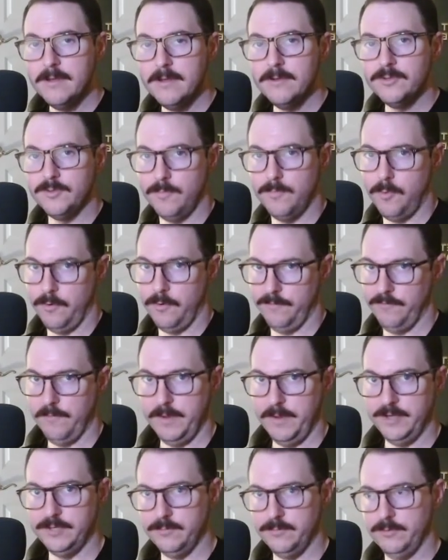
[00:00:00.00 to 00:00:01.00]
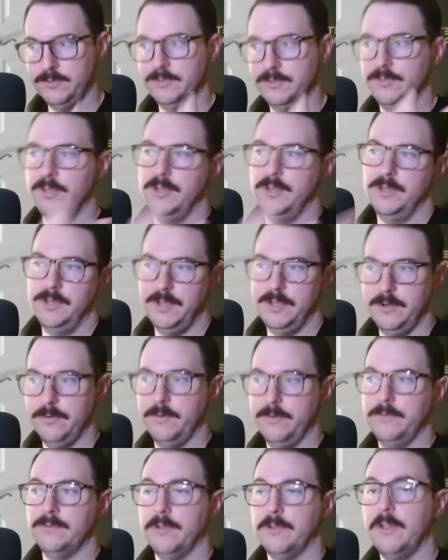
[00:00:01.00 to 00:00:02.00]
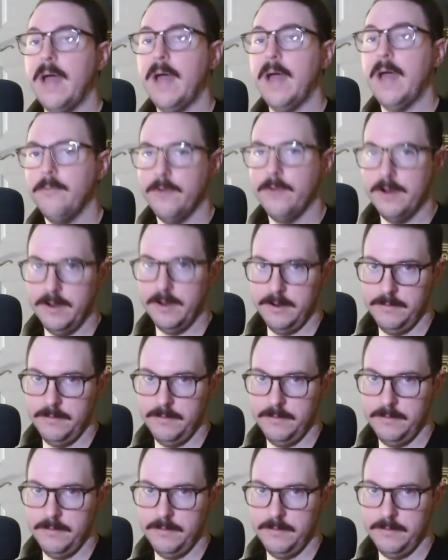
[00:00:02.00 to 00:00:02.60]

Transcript: So more information was, it was elaborated